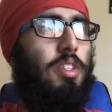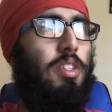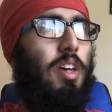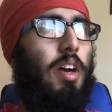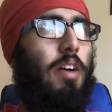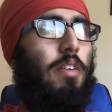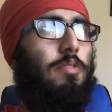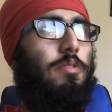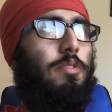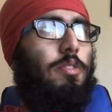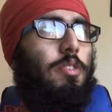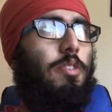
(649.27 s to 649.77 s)

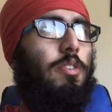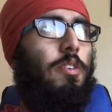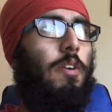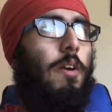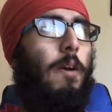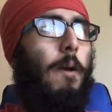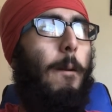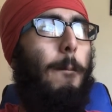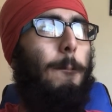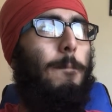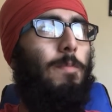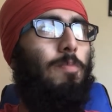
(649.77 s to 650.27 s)
after,
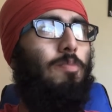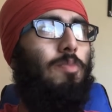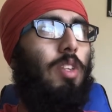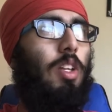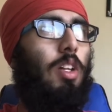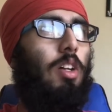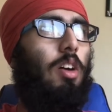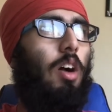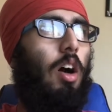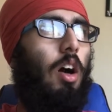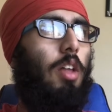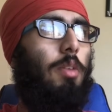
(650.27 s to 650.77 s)

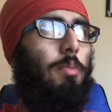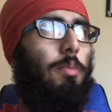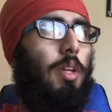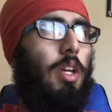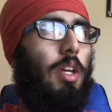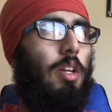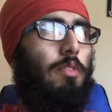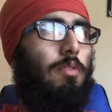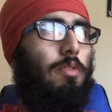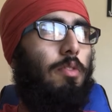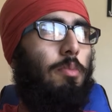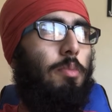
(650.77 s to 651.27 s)
they called
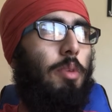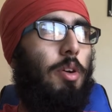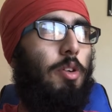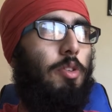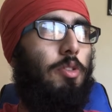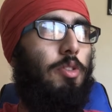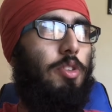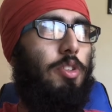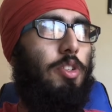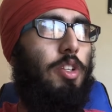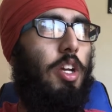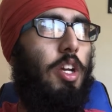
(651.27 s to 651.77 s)
me in for my
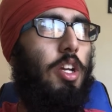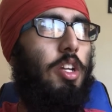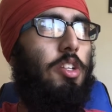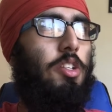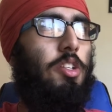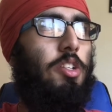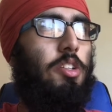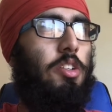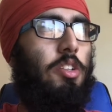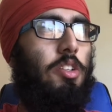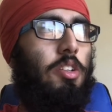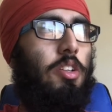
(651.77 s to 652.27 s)

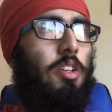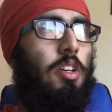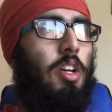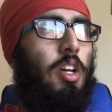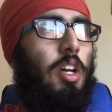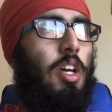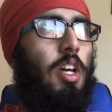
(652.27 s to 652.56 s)
orientation.